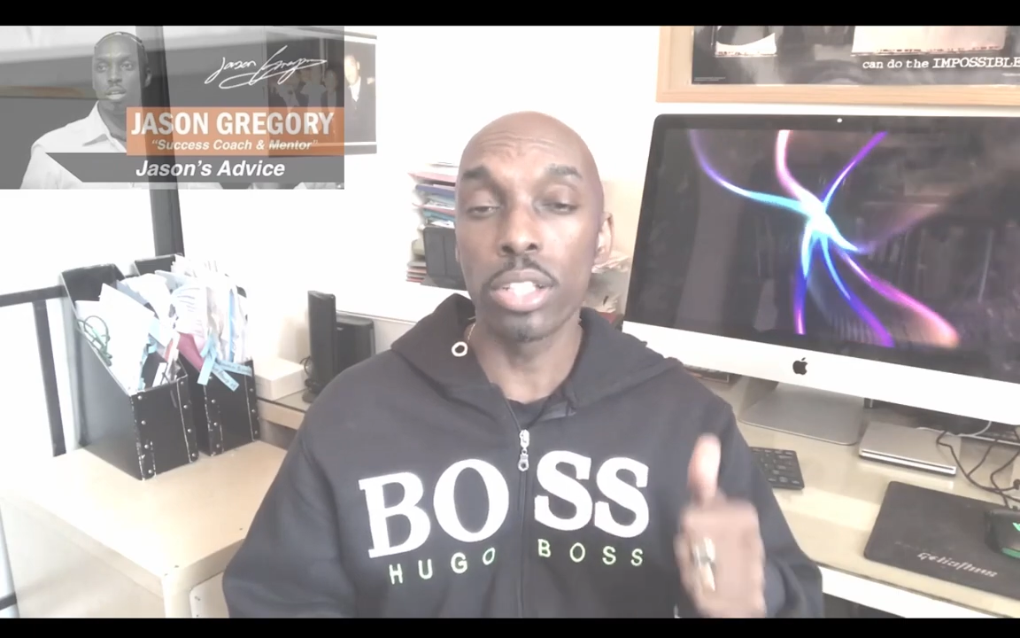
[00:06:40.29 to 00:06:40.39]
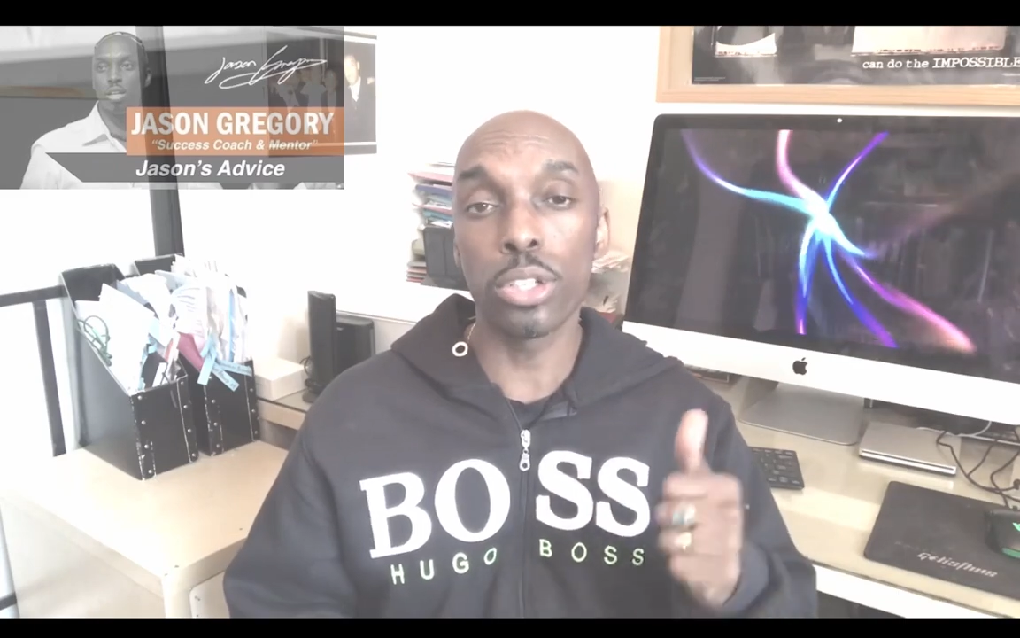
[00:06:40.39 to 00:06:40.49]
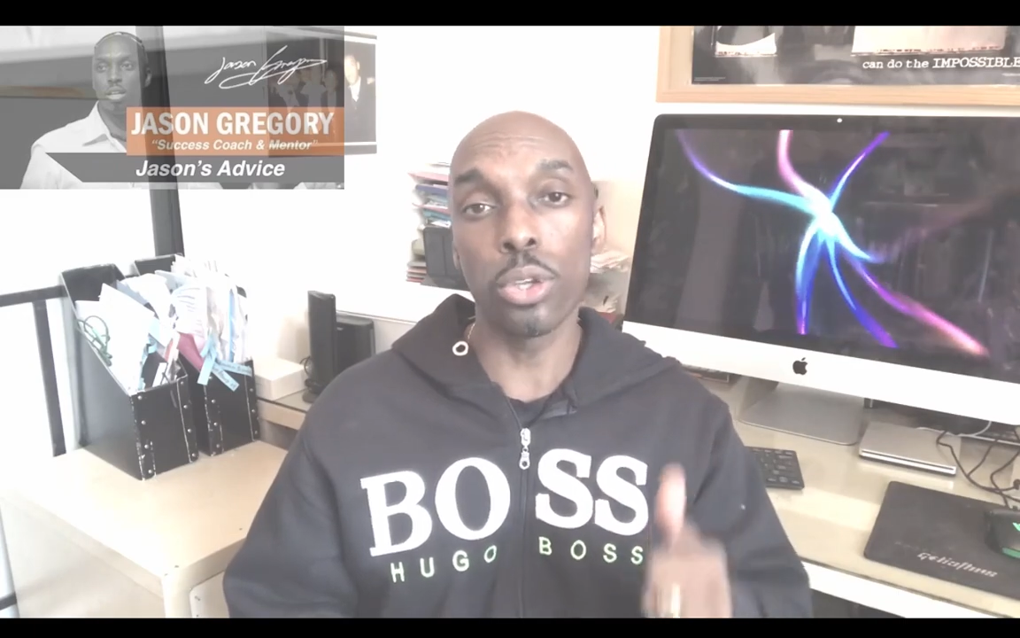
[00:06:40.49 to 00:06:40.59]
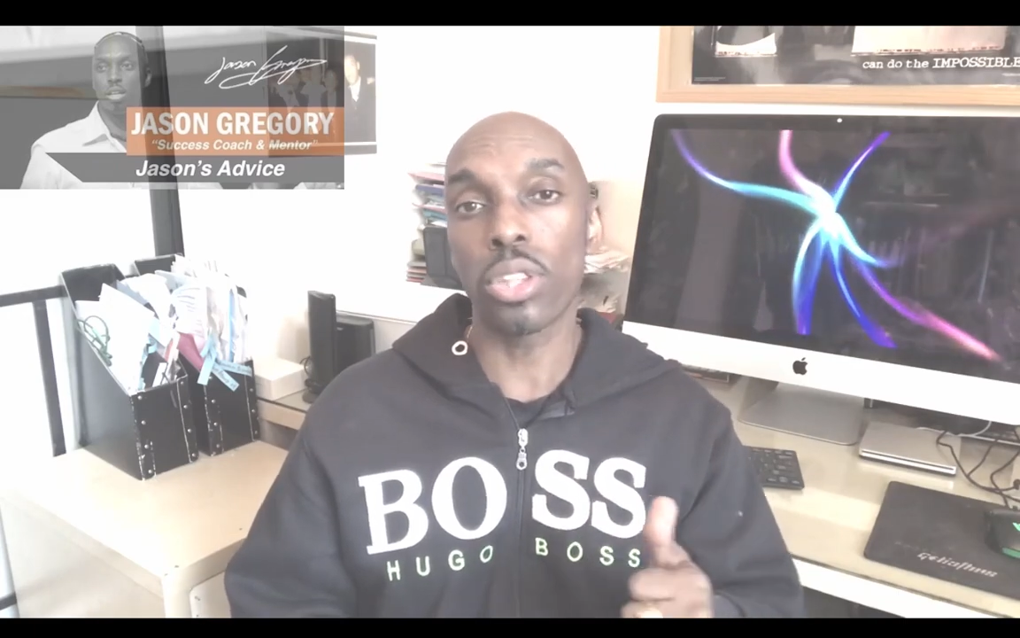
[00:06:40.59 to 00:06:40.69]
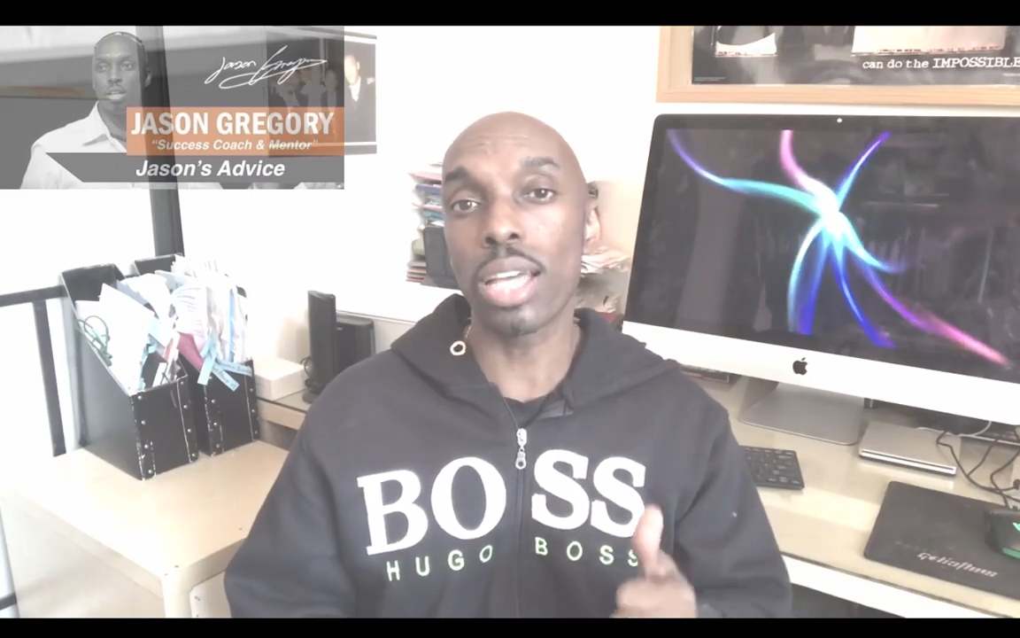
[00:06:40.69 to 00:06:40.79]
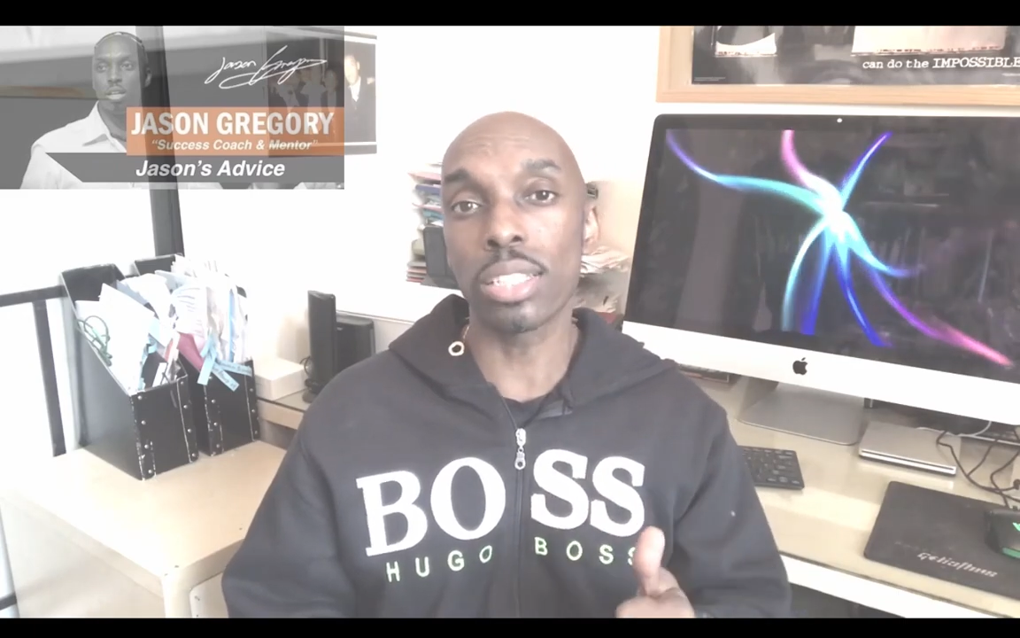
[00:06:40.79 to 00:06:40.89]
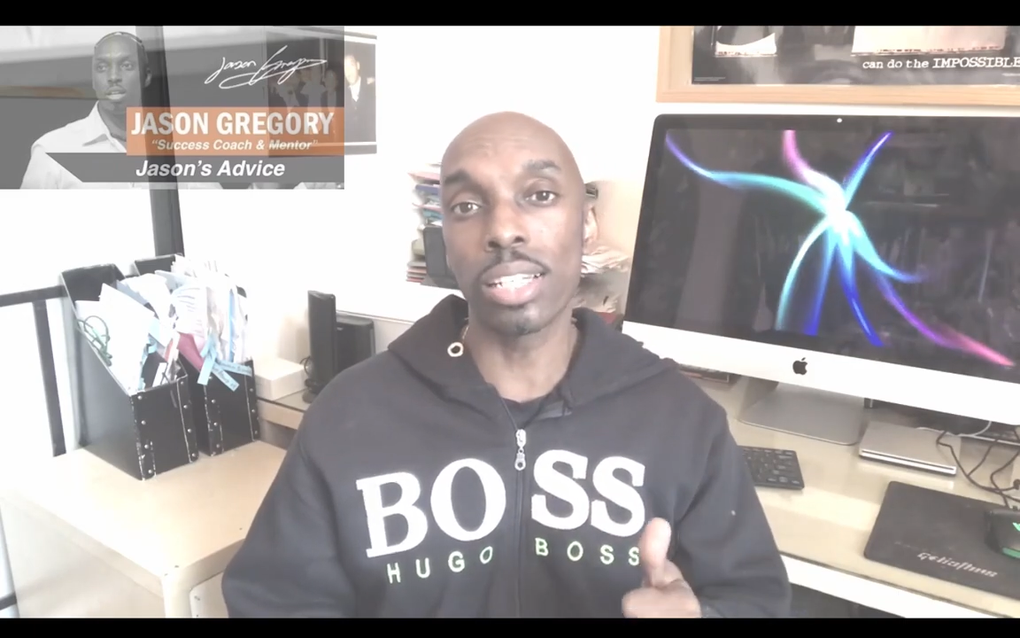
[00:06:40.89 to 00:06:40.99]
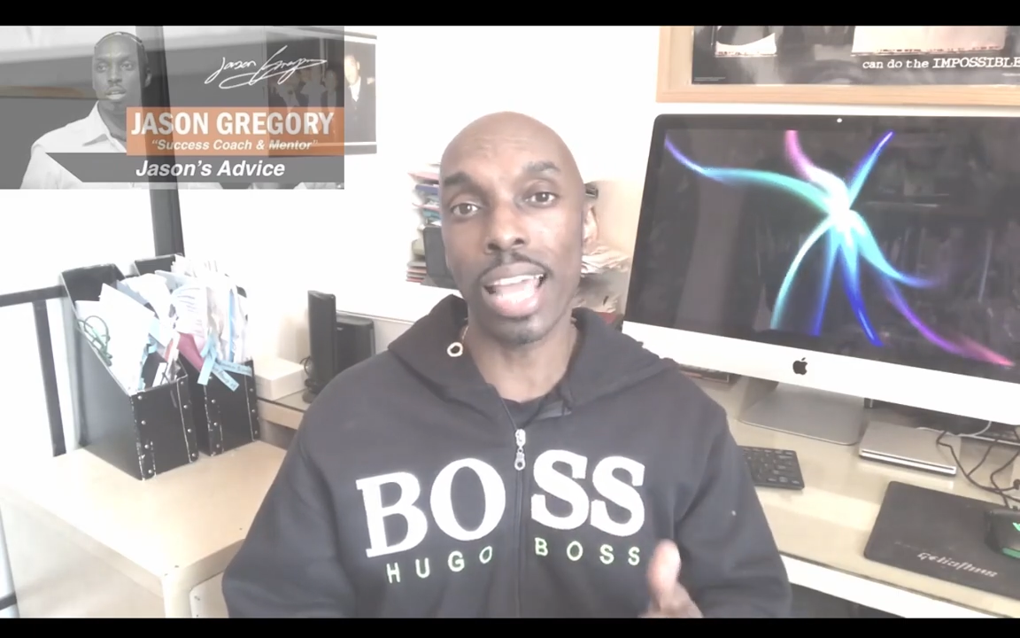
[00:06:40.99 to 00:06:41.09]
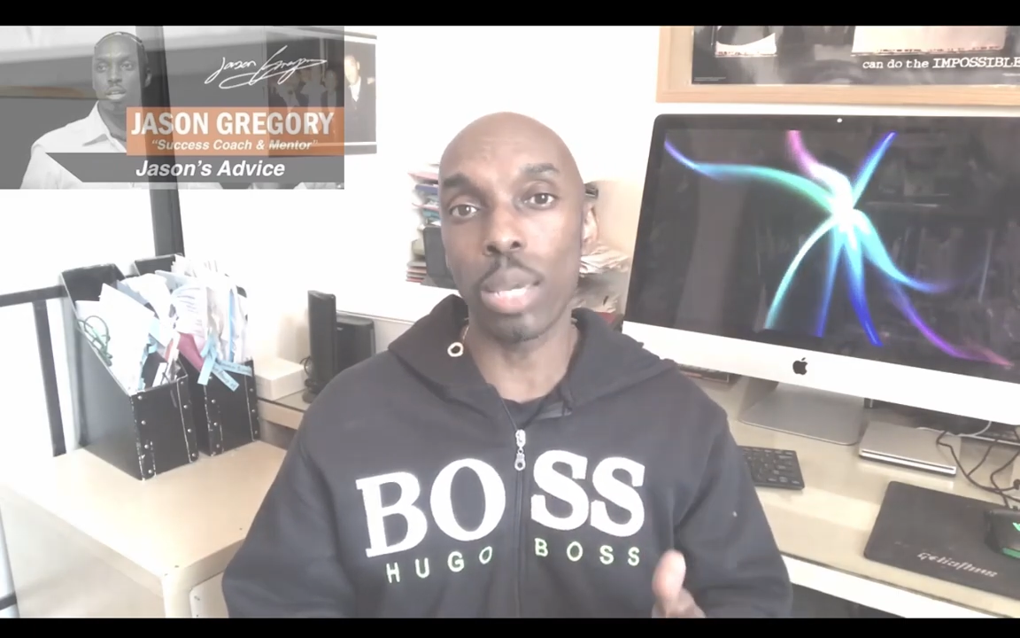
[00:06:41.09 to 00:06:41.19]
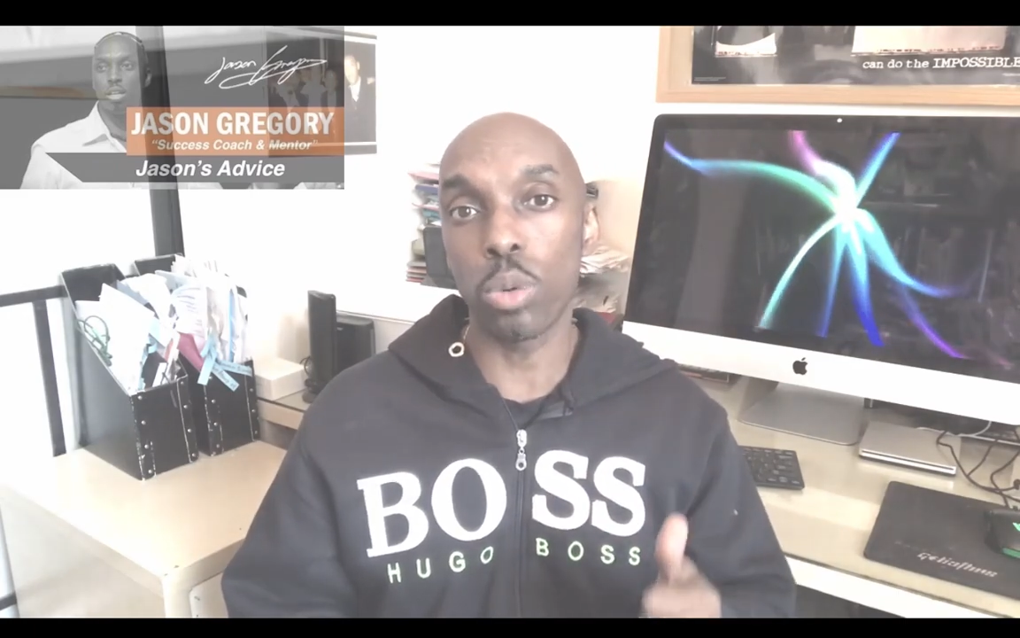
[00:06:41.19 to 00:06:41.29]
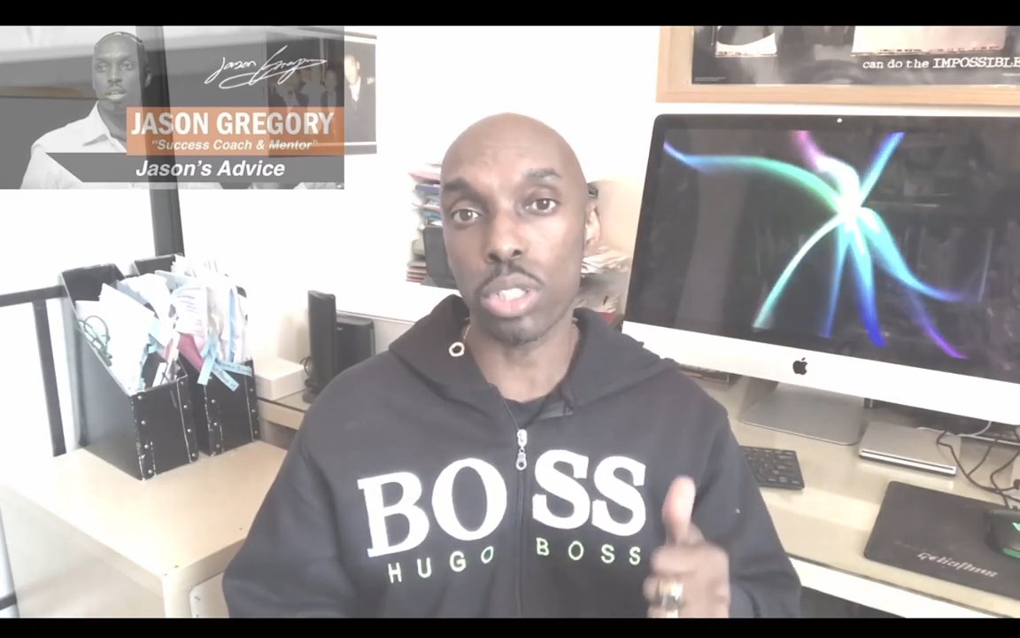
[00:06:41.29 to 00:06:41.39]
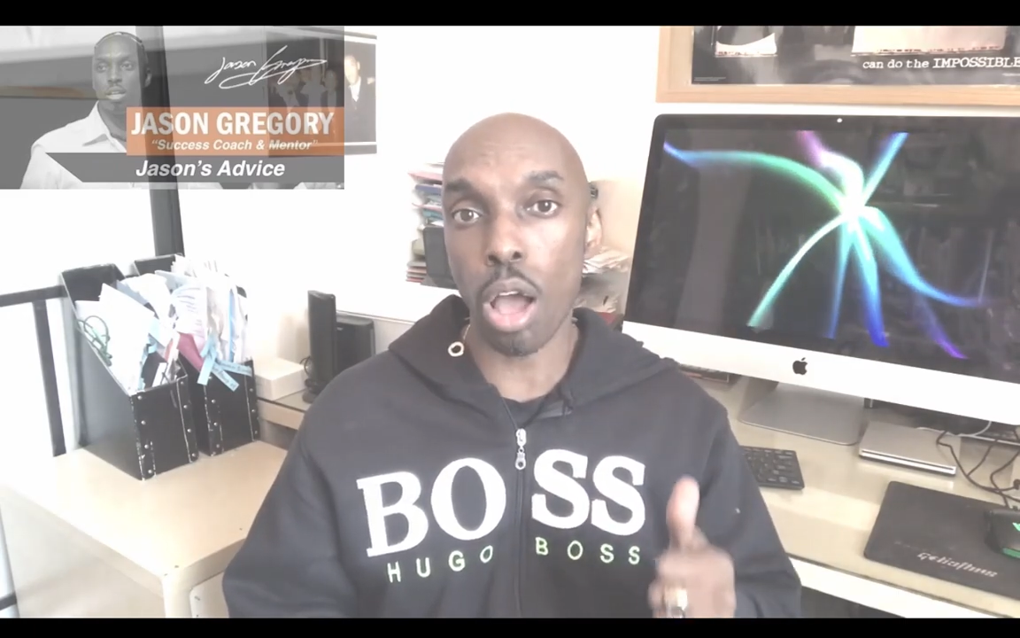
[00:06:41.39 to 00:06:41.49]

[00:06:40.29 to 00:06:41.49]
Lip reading: 2008 was